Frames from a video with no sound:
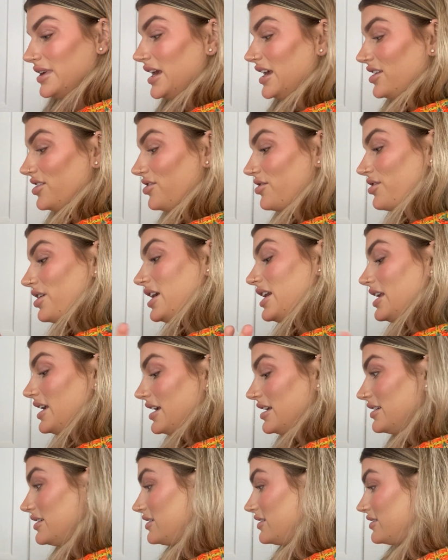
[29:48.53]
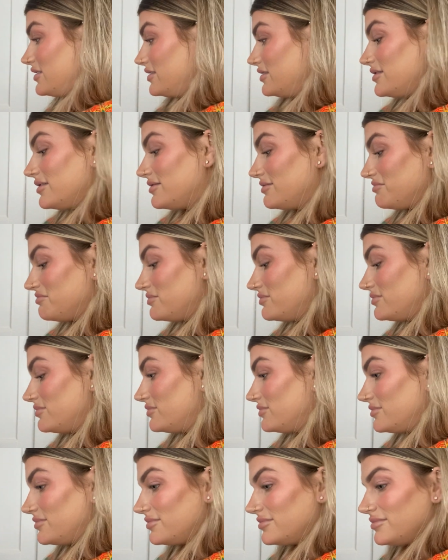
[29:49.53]
ingredient
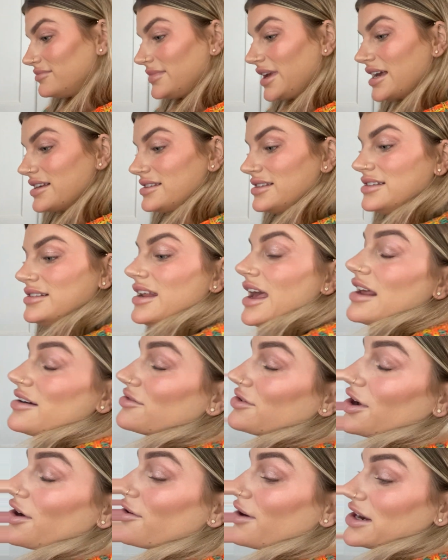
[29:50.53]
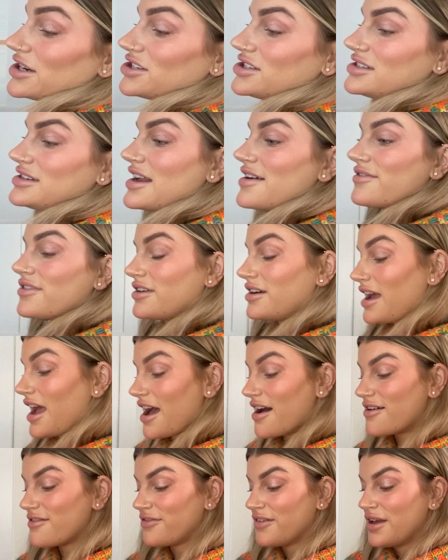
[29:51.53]
essence. I don't know, I just never
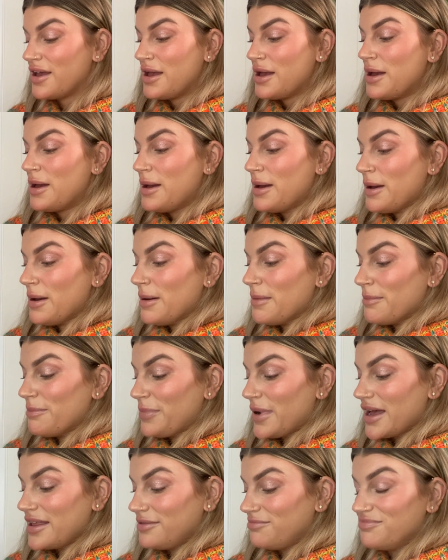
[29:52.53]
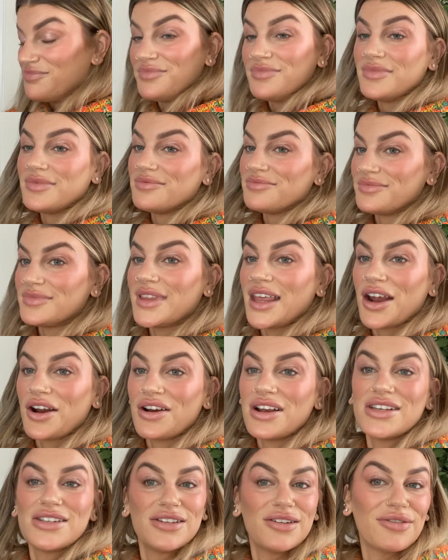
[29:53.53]
have, but
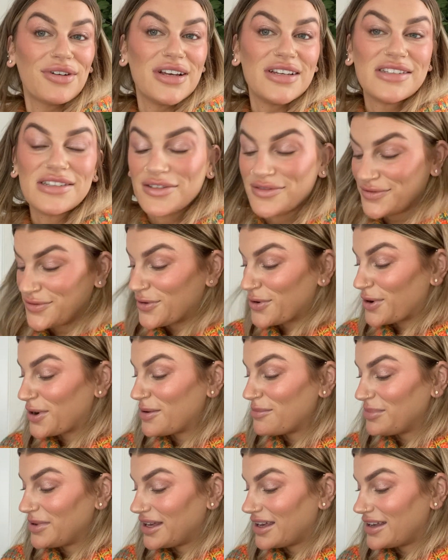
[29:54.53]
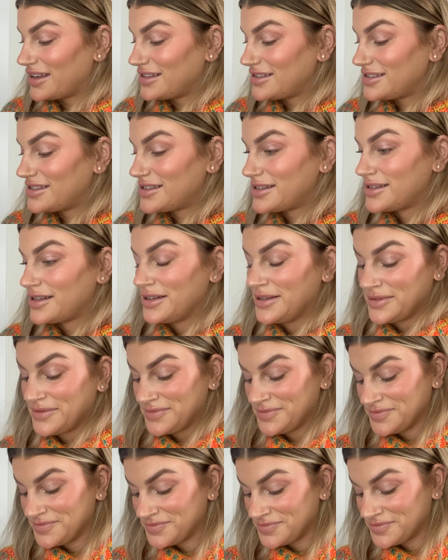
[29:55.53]
there is a reason for it because
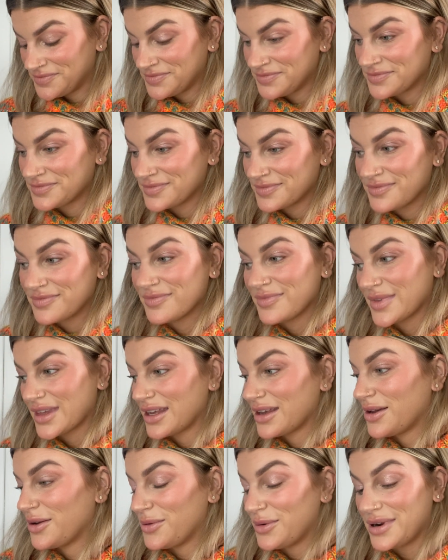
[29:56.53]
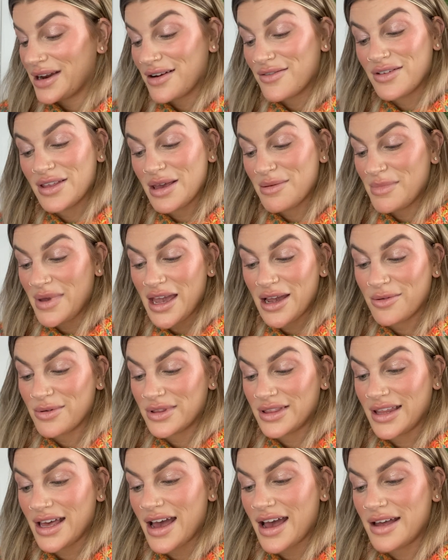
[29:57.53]
whatever they make
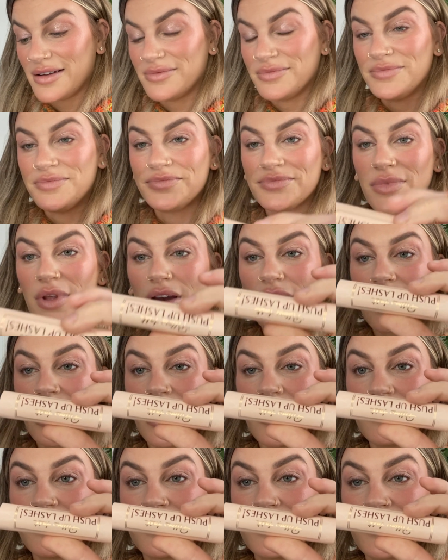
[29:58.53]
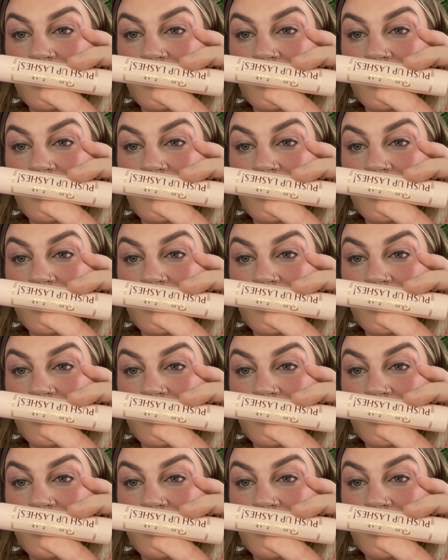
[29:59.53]
with that. Okay.